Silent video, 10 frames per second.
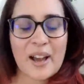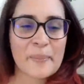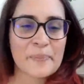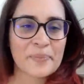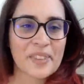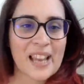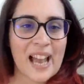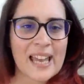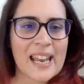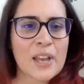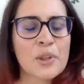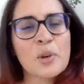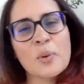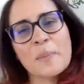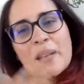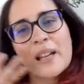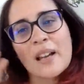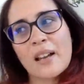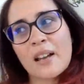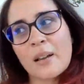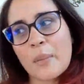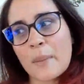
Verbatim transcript: Mm. Um, and I thought it would be a